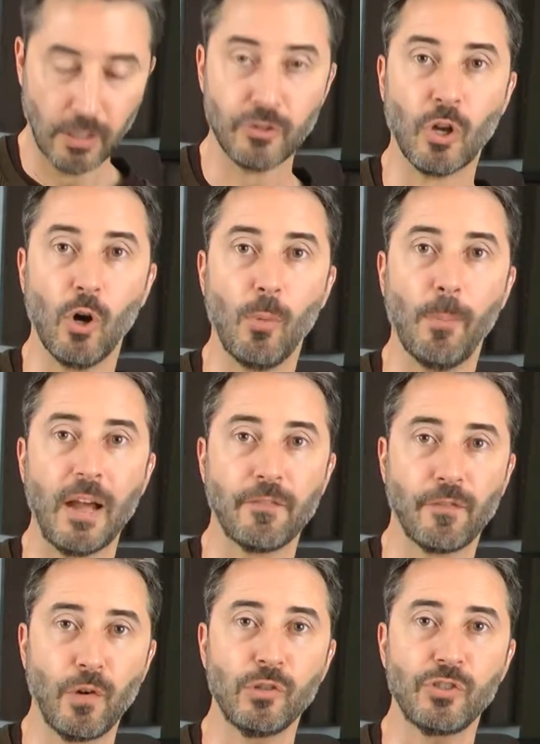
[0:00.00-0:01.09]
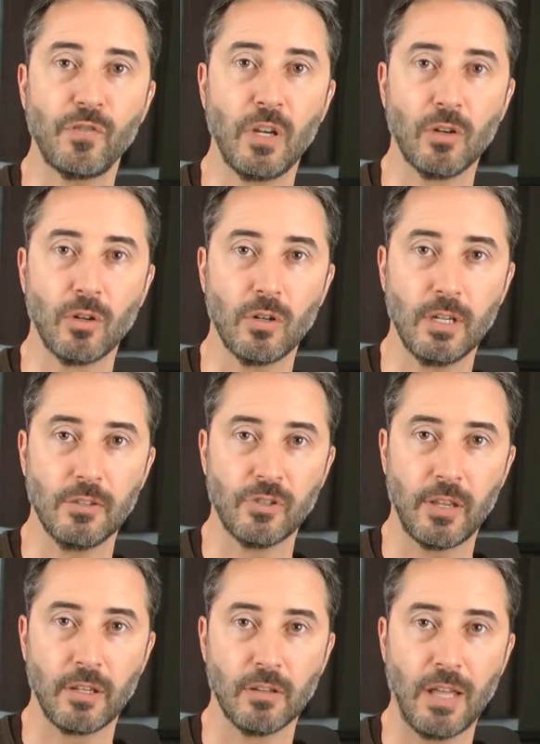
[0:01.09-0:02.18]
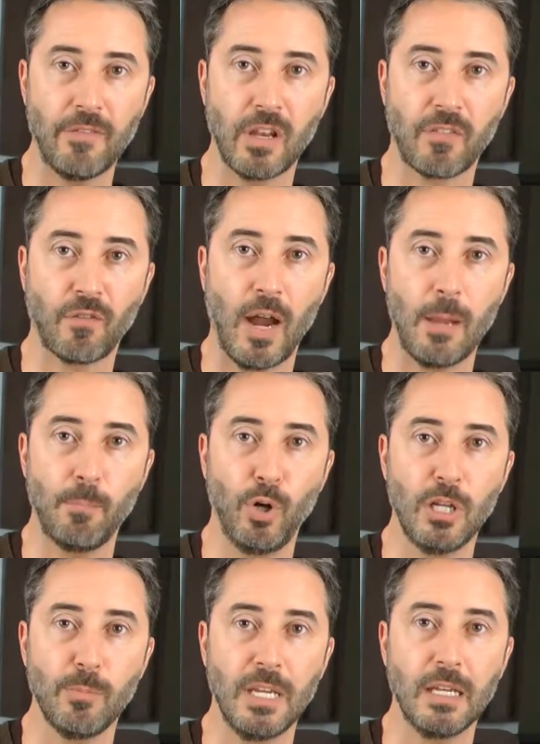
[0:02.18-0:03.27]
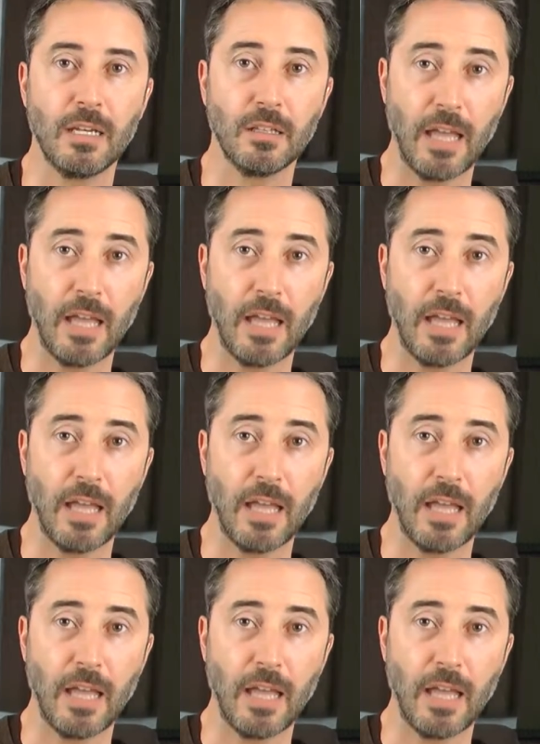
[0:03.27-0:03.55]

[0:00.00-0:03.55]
So my first finger is on the 11th fret, putting me in the